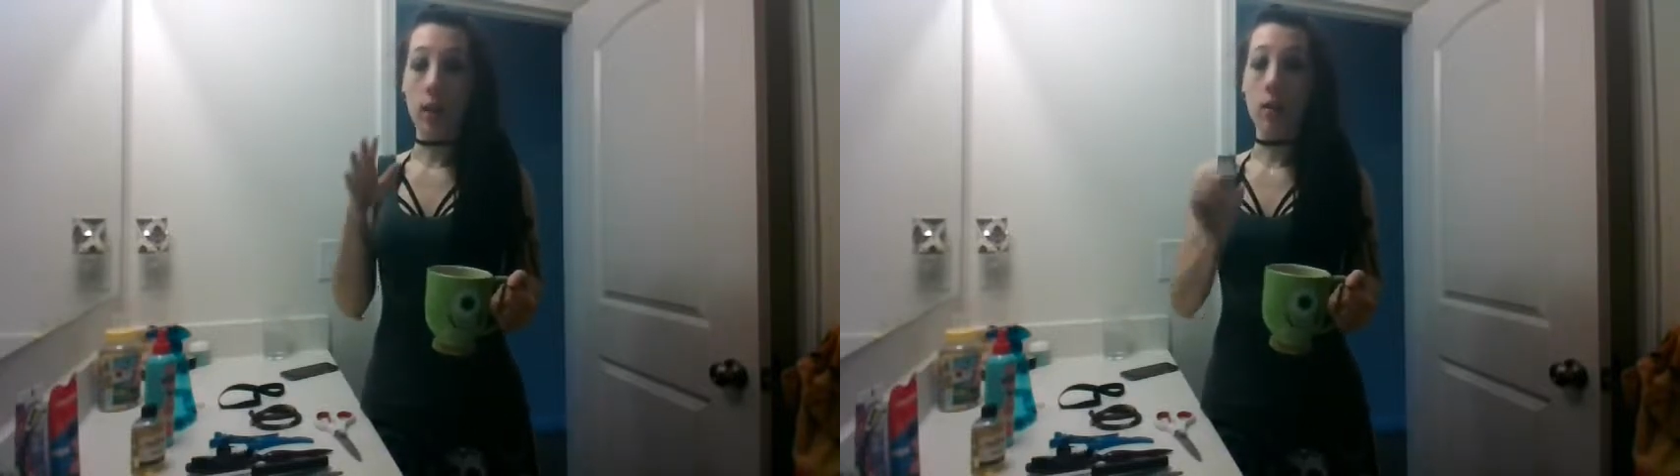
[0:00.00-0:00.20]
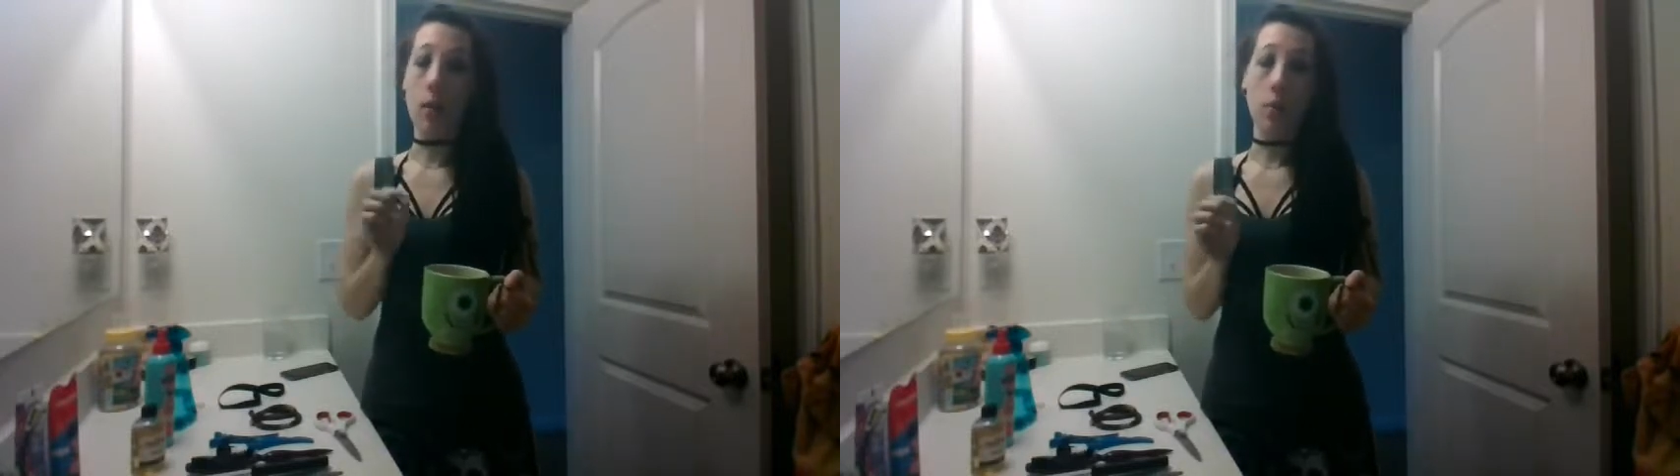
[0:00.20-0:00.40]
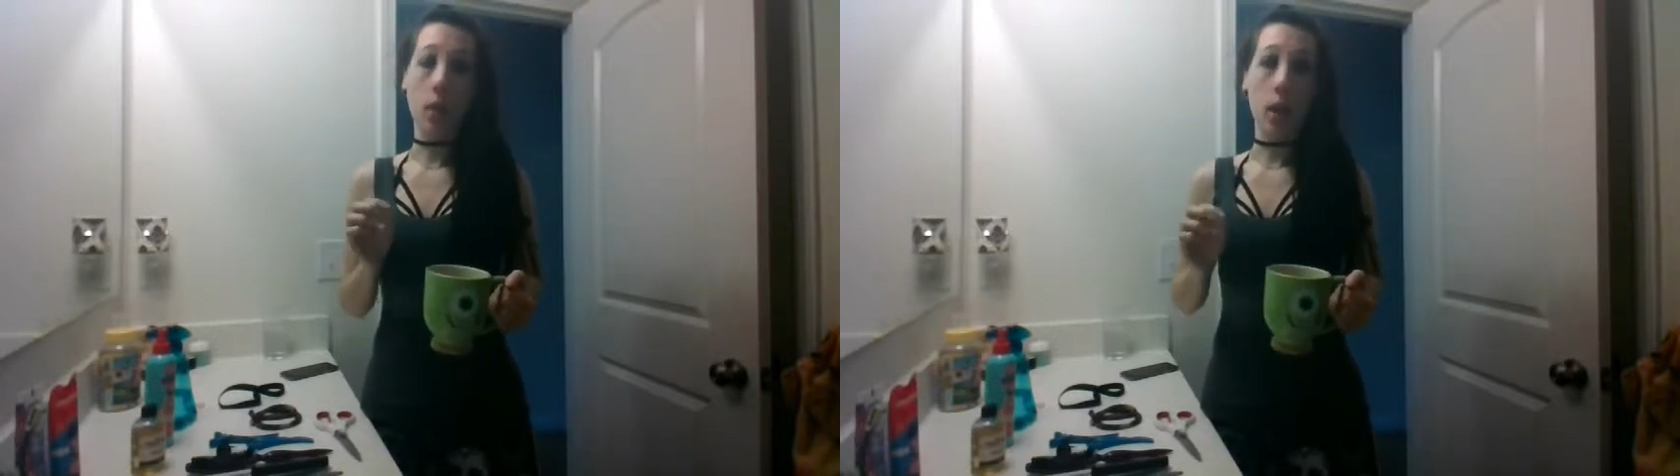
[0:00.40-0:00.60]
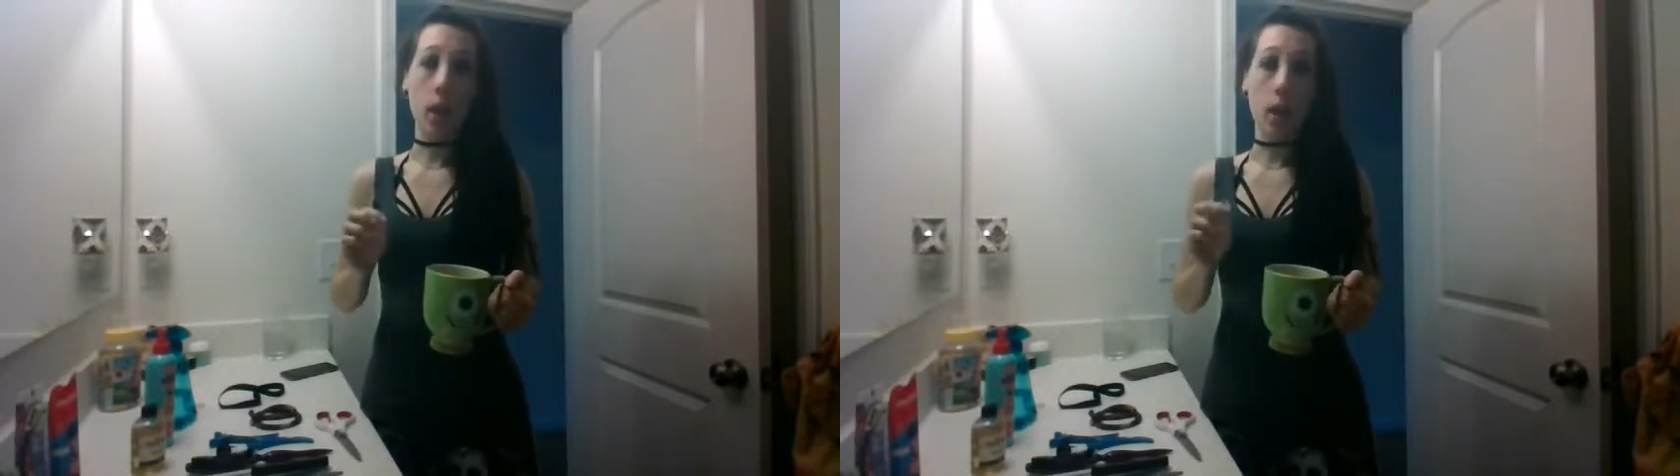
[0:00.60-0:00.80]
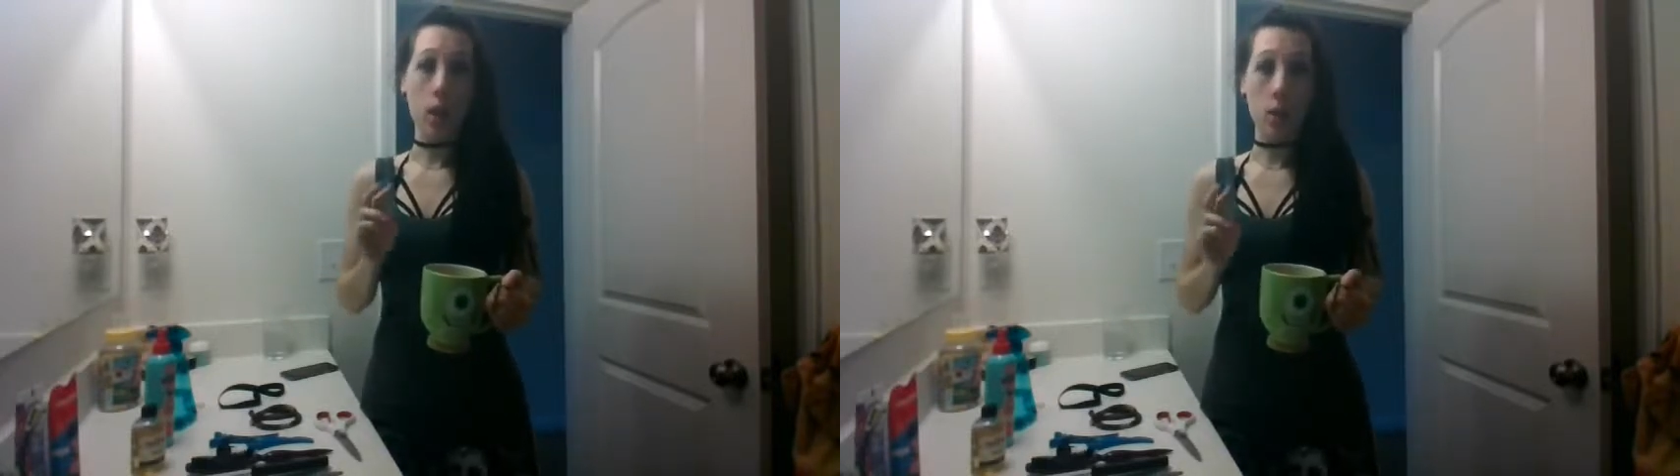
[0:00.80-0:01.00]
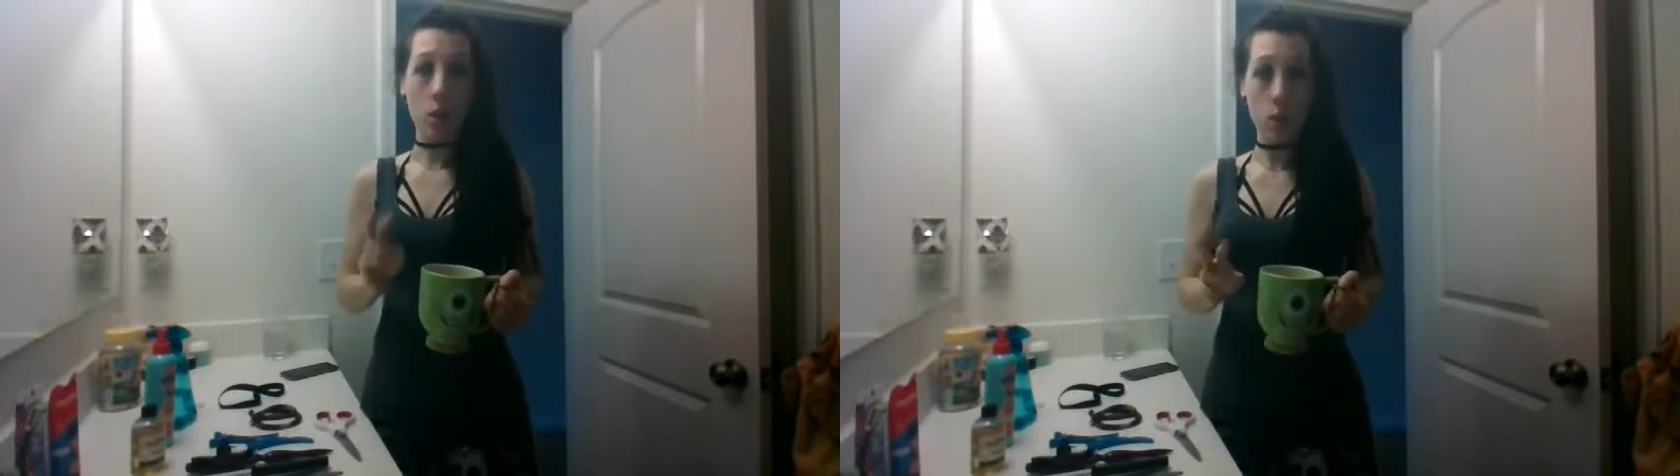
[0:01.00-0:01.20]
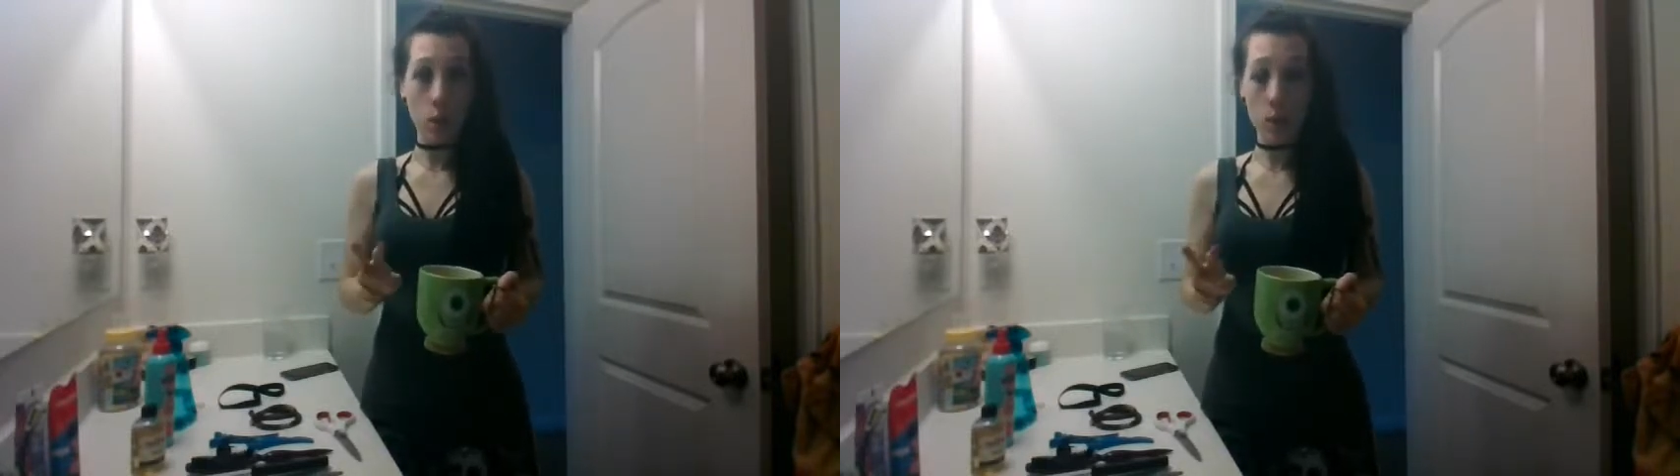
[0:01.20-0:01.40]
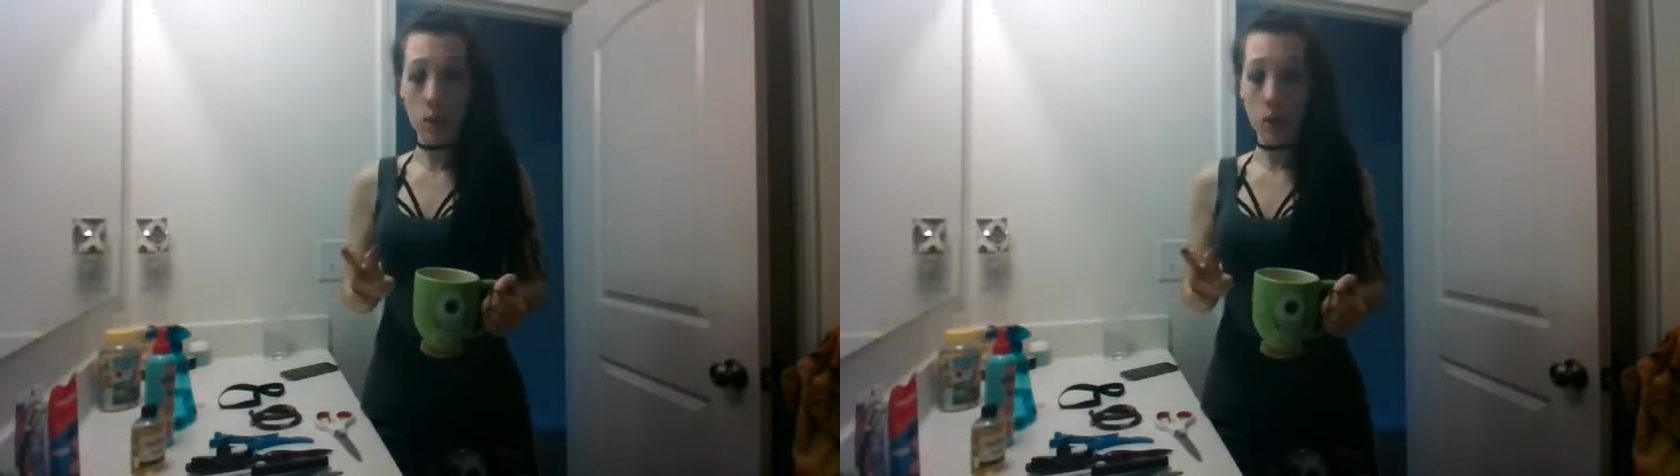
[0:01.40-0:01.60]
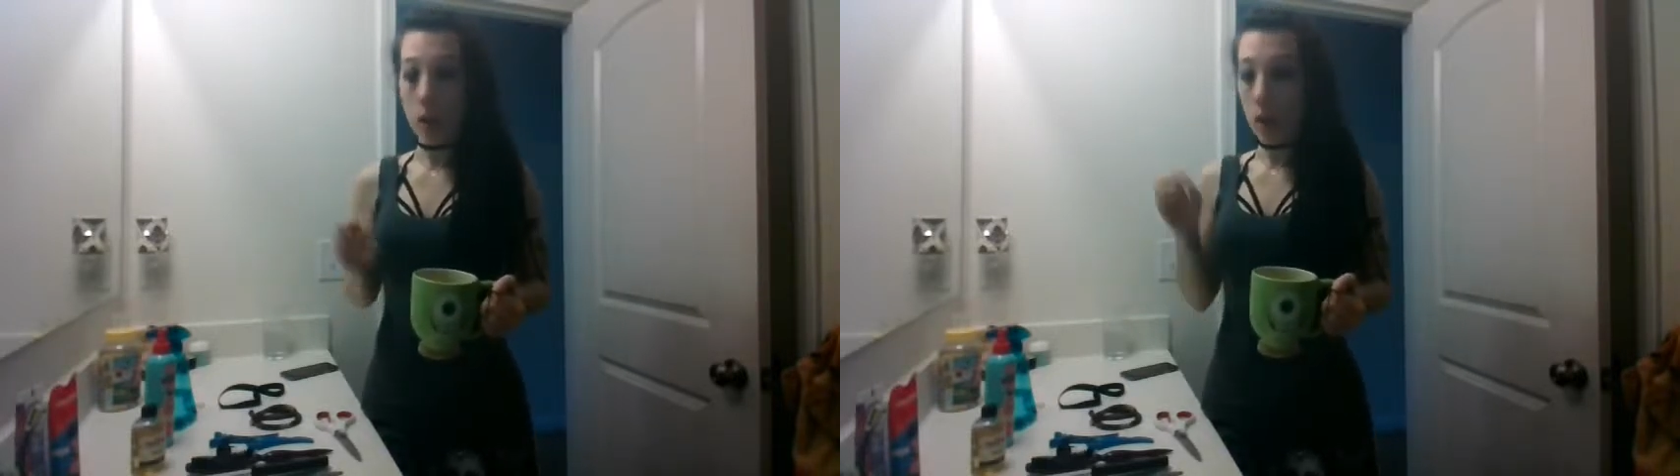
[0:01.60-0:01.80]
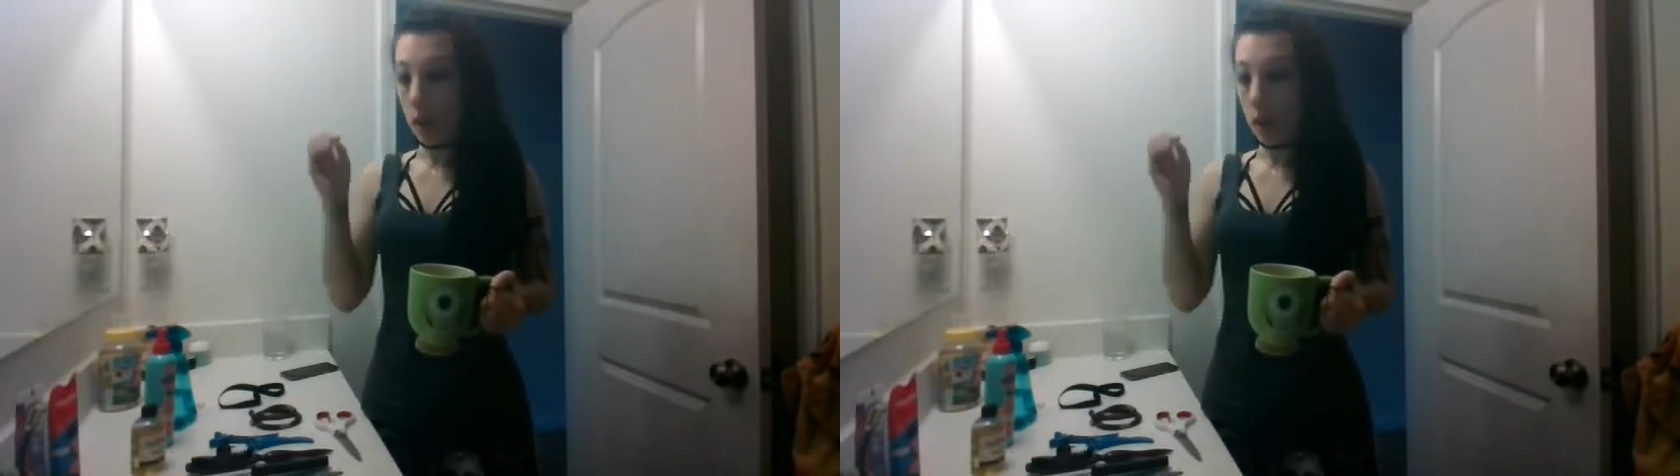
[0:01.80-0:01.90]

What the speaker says: can separate it into two